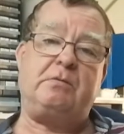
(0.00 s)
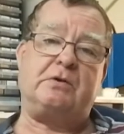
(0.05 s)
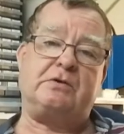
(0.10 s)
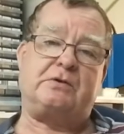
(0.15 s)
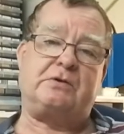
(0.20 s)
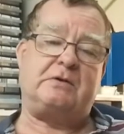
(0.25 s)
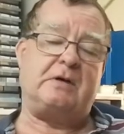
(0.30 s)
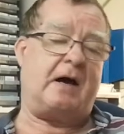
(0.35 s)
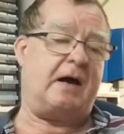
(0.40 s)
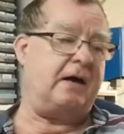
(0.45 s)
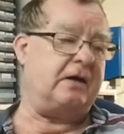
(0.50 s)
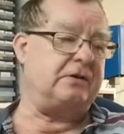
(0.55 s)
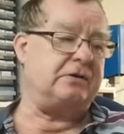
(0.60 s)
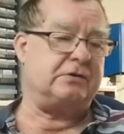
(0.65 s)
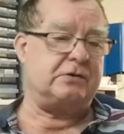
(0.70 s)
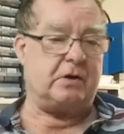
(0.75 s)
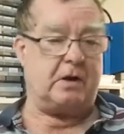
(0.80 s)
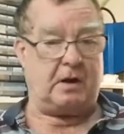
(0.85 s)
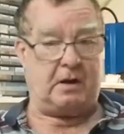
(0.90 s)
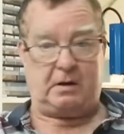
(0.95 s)
There's
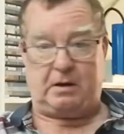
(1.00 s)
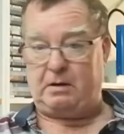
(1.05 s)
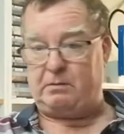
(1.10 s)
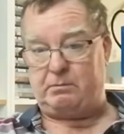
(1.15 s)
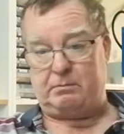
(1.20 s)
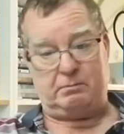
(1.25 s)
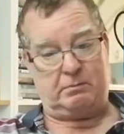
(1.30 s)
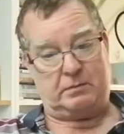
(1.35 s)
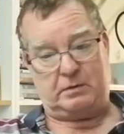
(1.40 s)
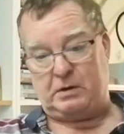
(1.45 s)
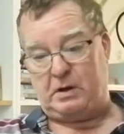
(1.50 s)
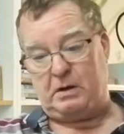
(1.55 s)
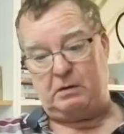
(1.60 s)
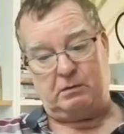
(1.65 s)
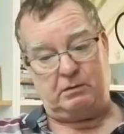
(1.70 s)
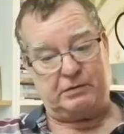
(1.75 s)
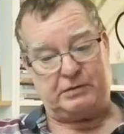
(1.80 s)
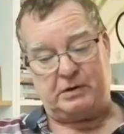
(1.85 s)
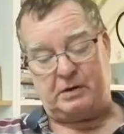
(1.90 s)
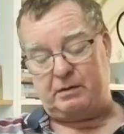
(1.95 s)
guys uh, and
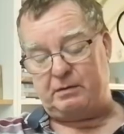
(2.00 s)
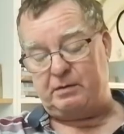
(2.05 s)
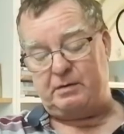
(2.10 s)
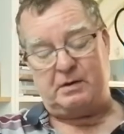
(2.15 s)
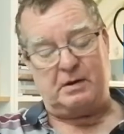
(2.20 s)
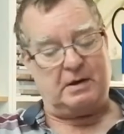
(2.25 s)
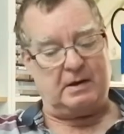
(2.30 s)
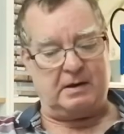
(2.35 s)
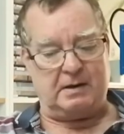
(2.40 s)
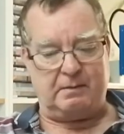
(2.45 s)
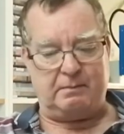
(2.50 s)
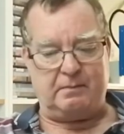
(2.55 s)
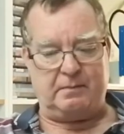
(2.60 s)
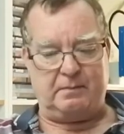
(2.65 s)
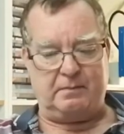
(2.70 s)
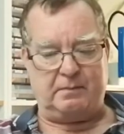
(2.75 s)
girls on uh,